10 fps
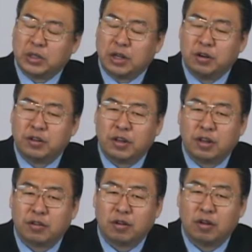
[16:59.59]
the
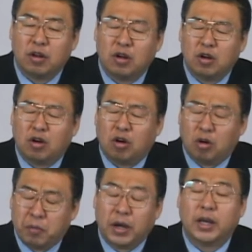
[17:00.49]
master was
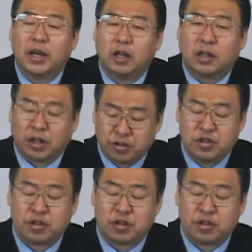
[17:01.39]
punished.